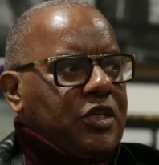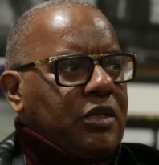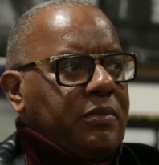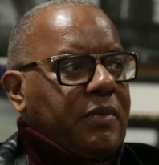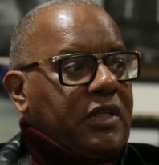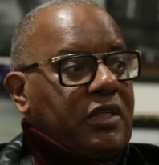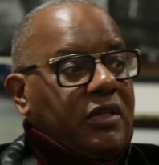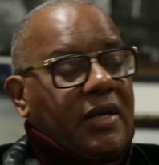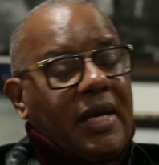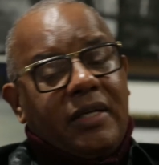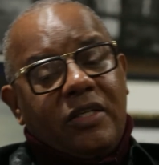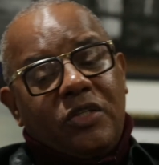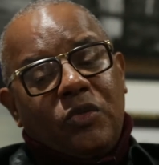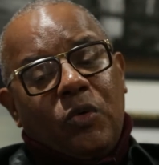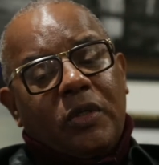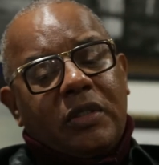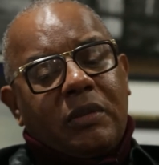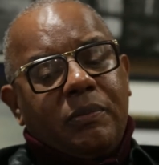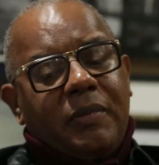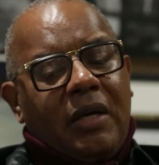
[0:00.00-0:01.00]
them and try to
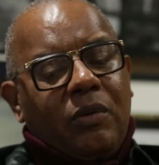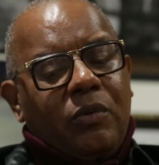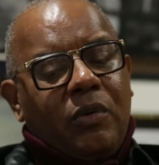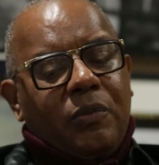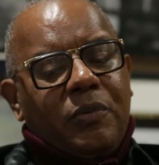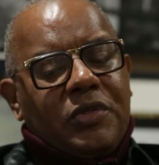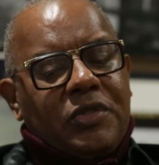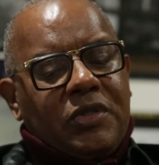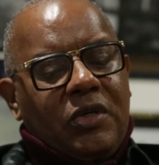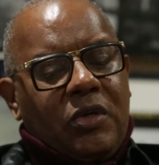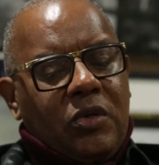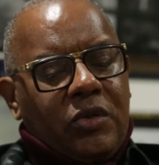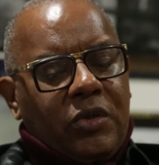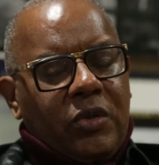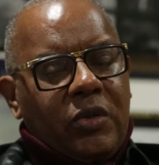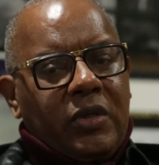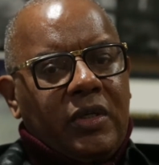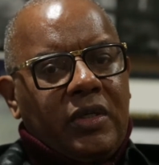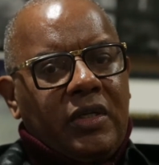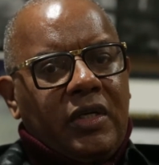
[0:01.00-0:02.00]
talk to them about what was going
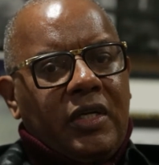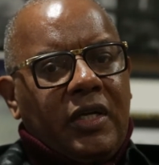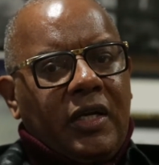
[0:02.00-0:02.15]
on.